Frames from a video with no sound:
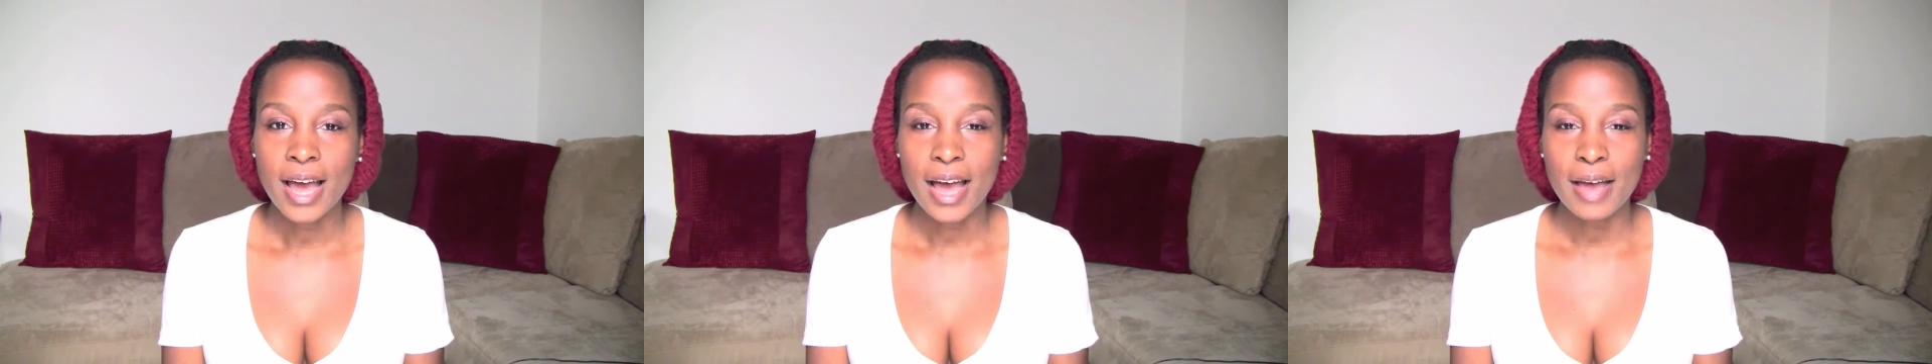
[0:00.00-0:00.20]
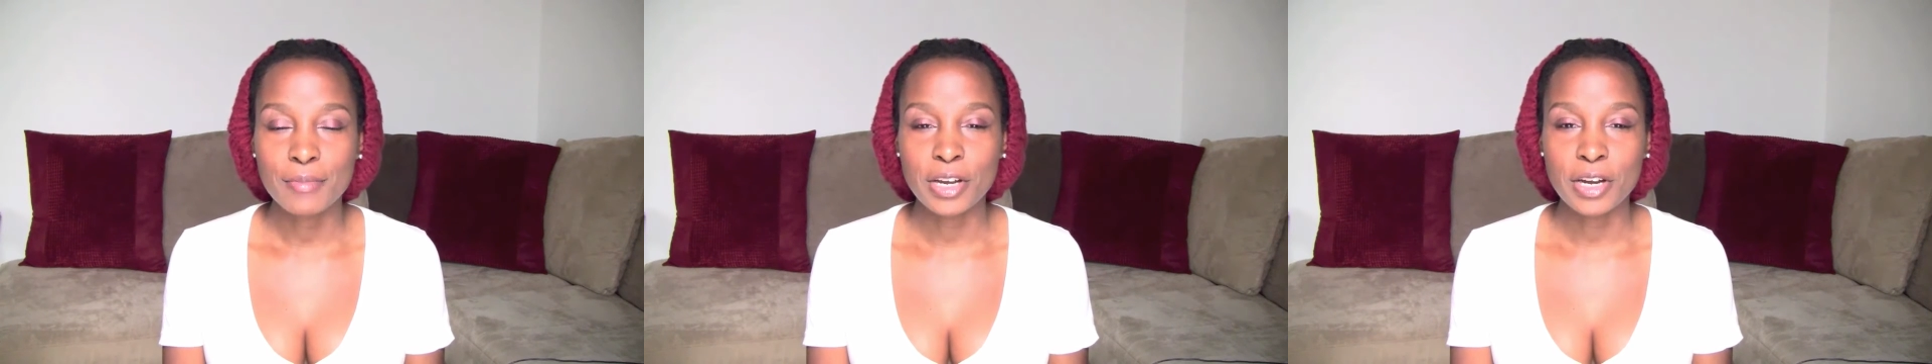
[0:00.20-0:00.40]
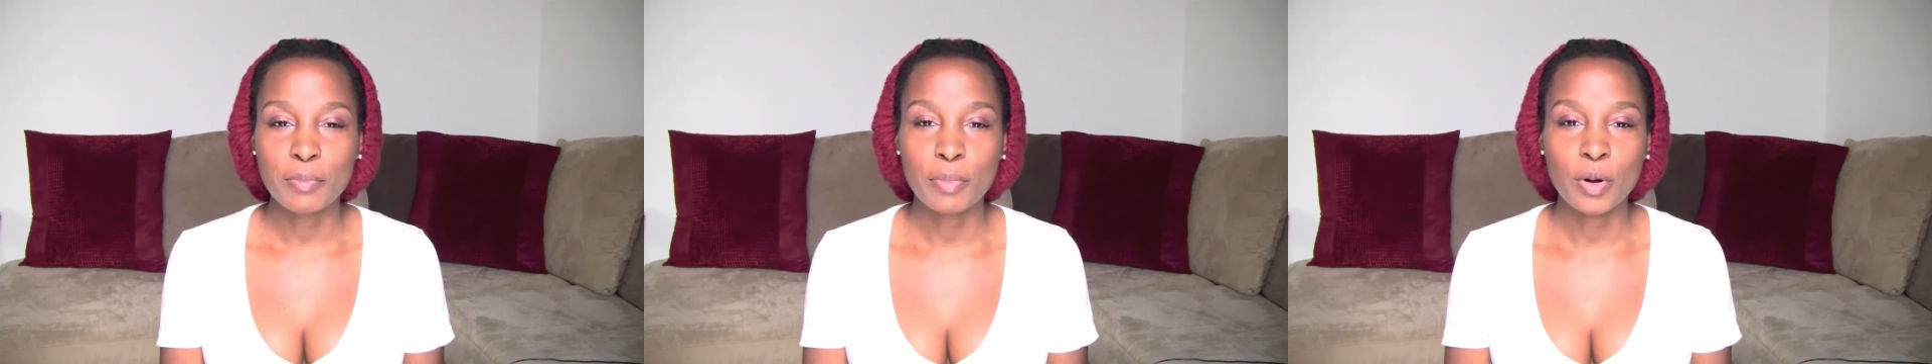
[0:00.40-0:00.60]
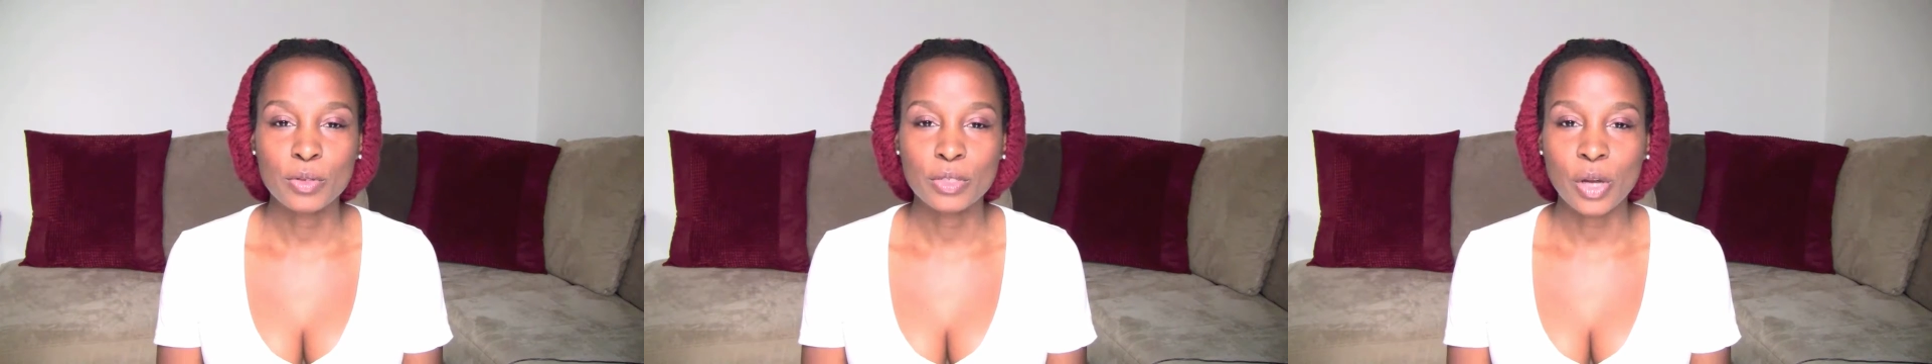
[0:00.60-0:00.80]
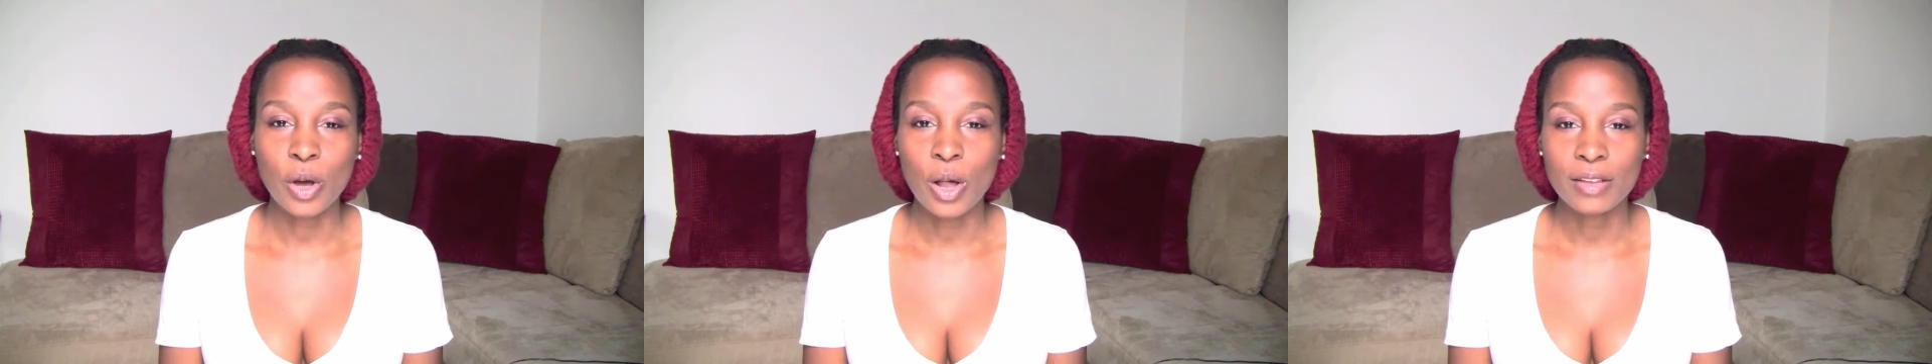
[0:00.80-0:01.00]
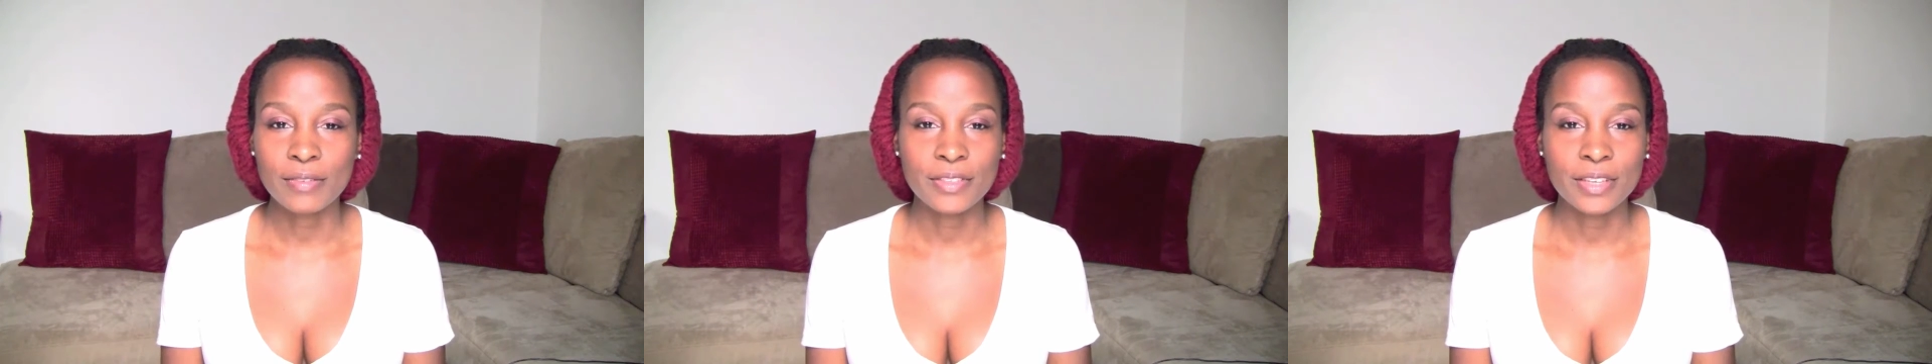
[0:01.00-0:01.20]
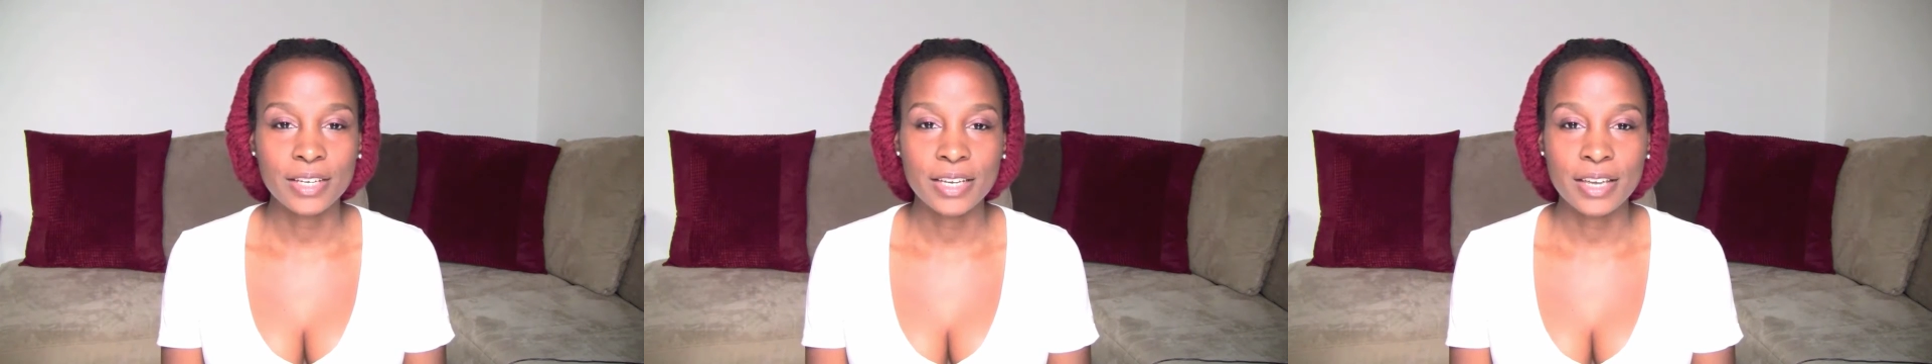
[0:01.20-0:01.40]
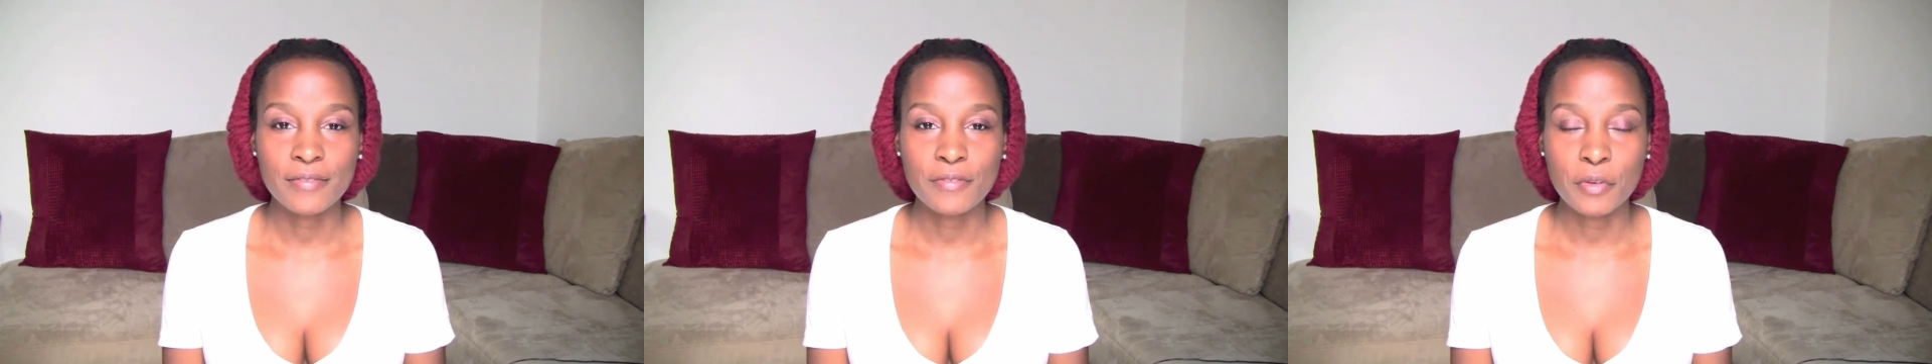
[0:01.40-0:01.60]
I'm going to post all of
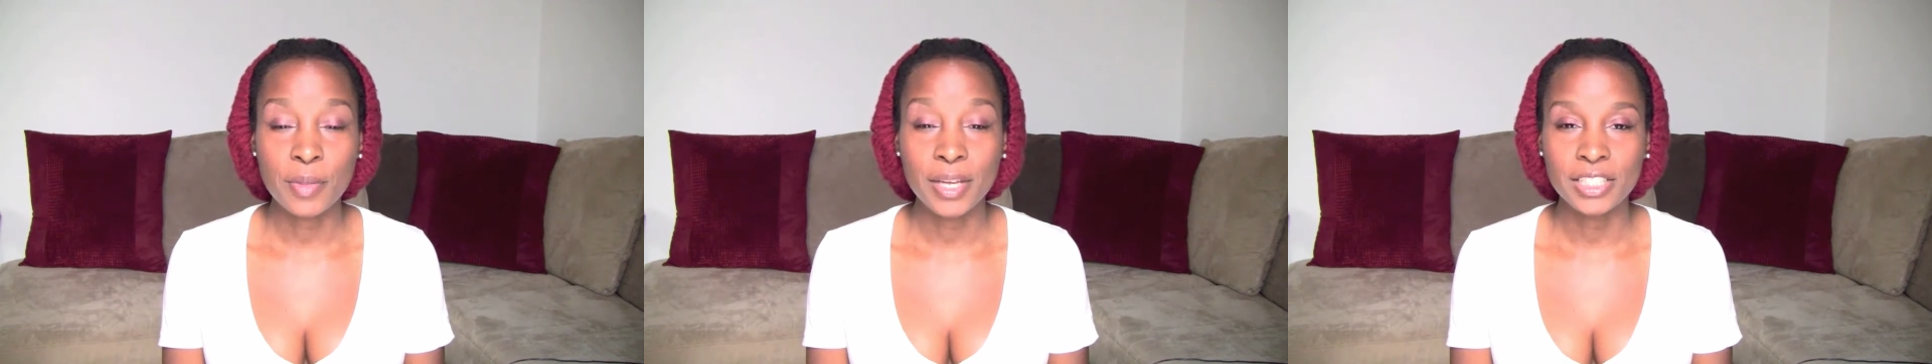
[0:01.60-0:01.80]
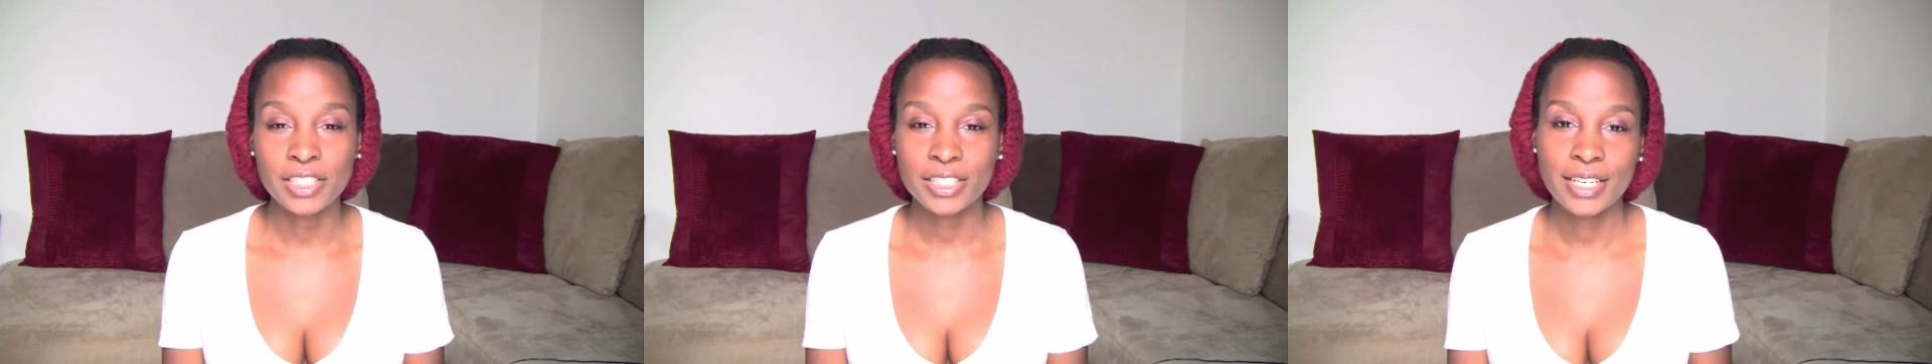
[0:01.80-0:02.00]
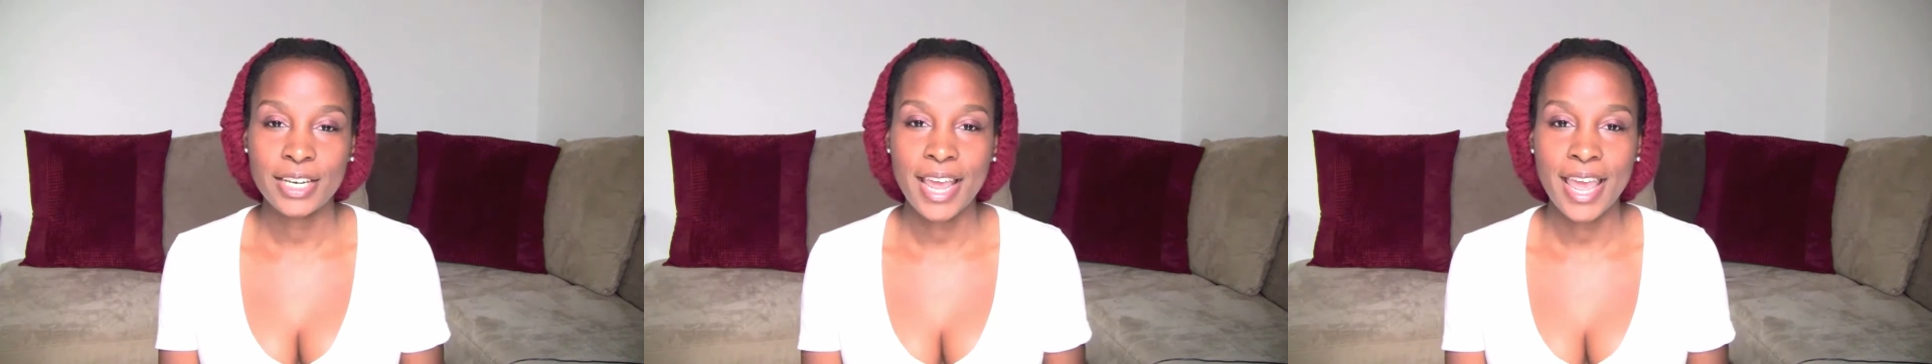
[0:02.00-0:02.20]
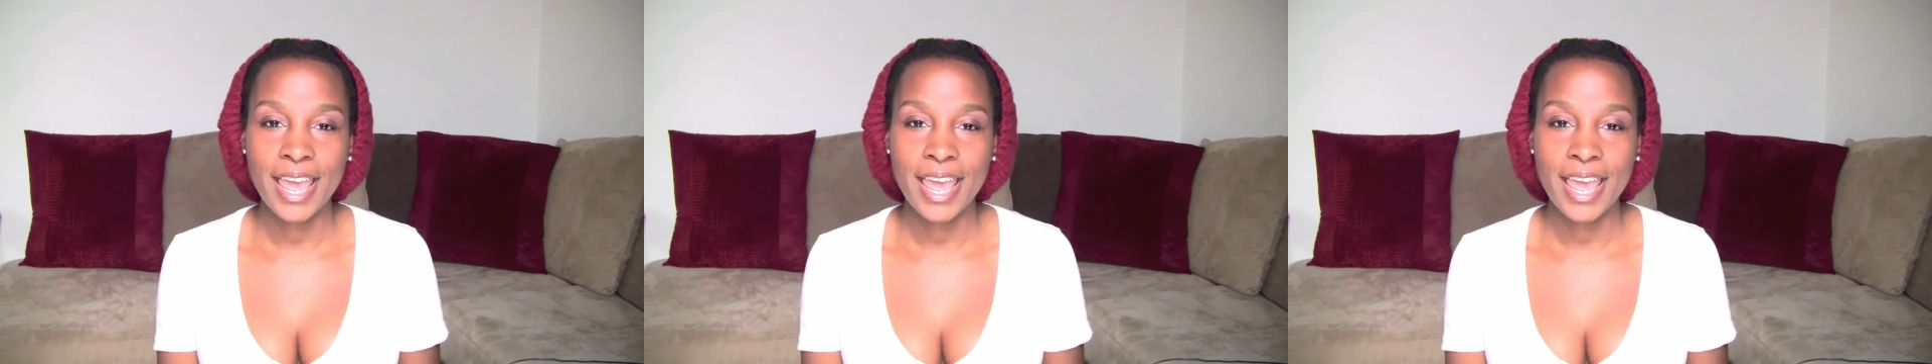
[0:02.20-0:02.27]
the information